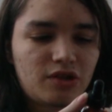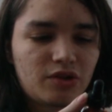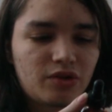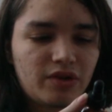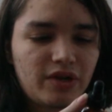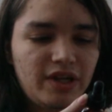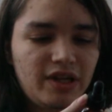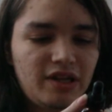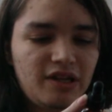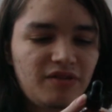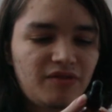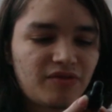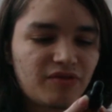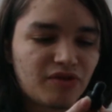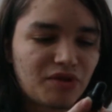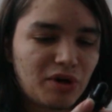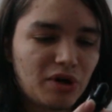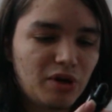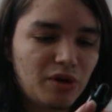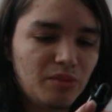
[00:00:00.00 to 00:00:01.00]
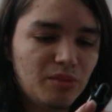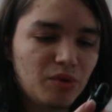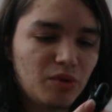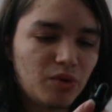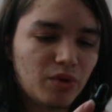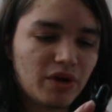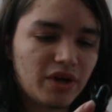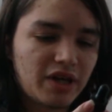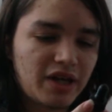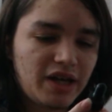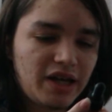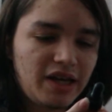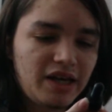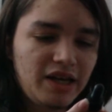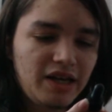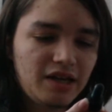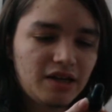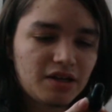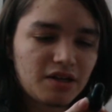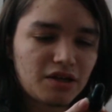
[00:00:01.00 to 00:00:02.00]
created from
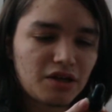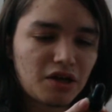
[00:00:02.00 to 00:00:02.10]
organic,